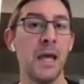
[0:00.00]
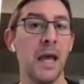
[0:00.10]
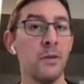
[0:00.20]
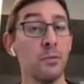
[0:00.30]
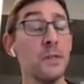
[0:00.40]

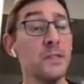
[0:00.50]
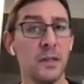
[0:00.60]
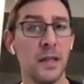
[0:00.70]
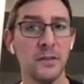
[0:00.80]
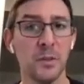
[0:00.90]
And the reason
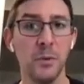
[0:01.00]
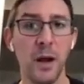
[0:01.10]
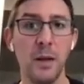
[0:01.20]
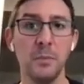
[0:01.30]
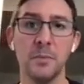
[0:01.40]
that that's a
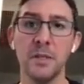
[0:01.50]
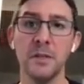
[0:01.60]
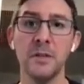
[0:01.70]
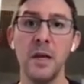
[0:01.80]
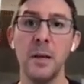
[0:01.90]
problem
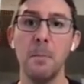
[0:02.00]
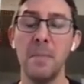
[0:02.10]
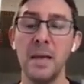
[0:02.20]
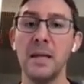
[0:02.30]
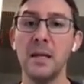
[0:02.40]
is
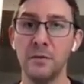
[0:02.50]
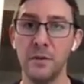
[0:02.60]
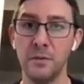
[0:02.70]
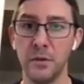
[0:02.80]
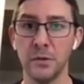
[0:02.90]
many of
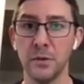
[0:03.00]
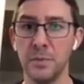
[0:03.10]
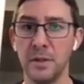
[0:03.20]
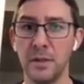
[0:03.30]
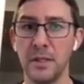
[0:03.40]
the
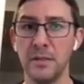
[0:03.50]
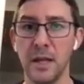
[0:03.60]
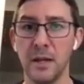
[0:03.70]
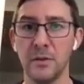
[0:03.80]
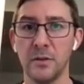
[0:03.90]
vulnerability
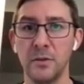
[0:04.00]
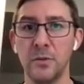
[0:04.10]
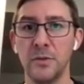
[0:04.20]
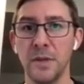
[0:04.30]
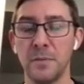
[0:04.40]
scanner
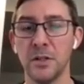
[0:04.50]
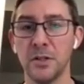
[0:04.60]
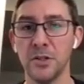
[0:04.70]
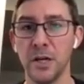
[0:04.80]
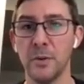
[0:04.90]
tools I'm going to
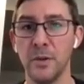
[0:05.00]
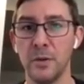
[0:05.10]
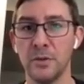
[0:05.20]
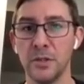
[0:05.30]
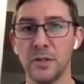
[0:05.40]
share with
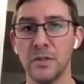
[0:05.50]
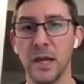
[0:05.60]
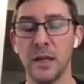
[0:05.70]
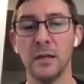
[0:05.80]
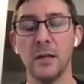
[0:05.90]
you in just a
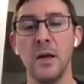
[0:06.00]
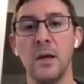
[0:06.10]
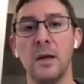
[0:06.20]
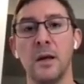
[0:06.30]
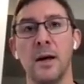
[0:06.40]
second,
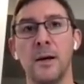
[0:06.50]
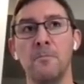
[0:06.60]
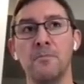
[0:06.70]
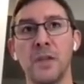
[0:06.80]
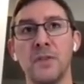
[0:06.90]

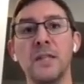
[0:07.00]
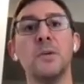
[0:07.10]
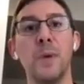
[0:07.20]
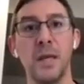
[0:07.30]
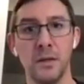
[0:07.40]
they
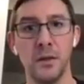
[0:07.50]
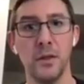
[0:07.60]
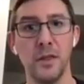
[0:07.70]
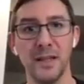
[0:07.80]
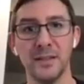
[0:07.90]
depend on
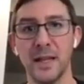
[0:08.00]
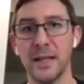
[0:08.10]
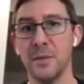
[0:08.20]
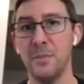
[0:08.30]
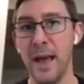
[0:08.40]
things like
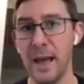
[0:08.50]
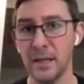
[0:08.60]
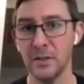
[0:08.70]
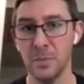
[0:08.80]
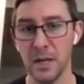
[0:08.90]
the package